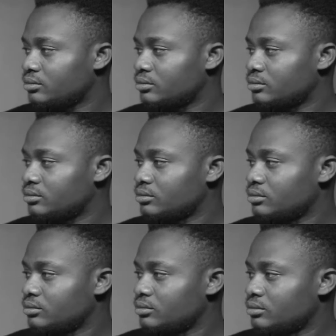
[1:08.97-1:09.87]

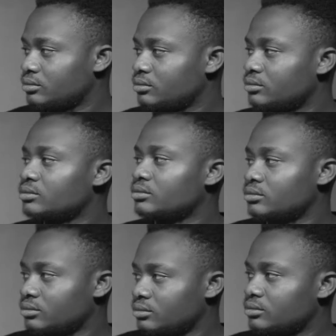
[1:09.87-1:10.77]

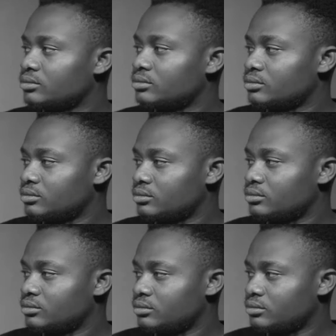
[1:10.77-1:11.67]

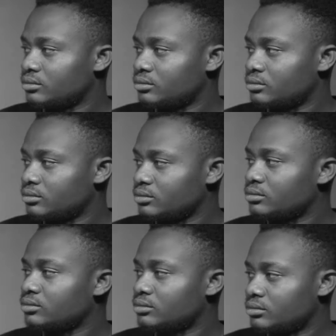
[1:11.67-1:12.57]

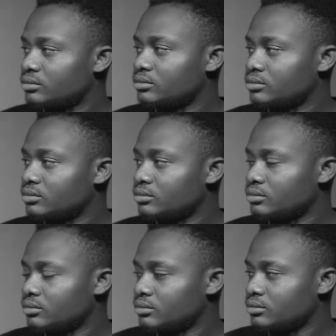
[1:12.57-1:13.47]

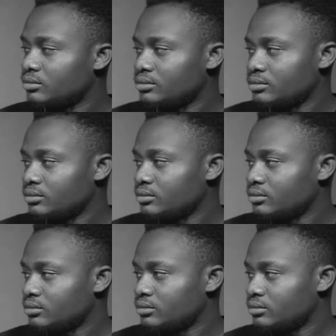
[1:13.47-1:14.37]

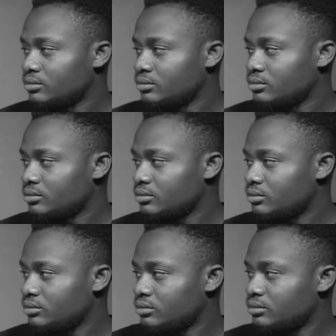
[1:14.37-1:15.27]

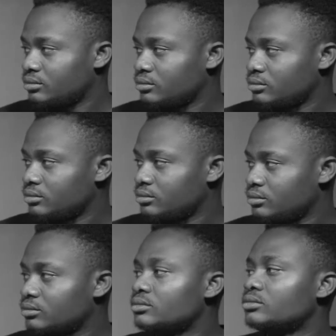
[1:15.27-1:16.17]

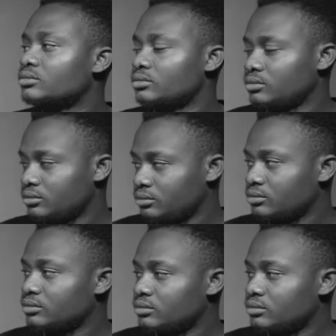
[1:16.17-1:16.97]
No words are spoken by the person on screen.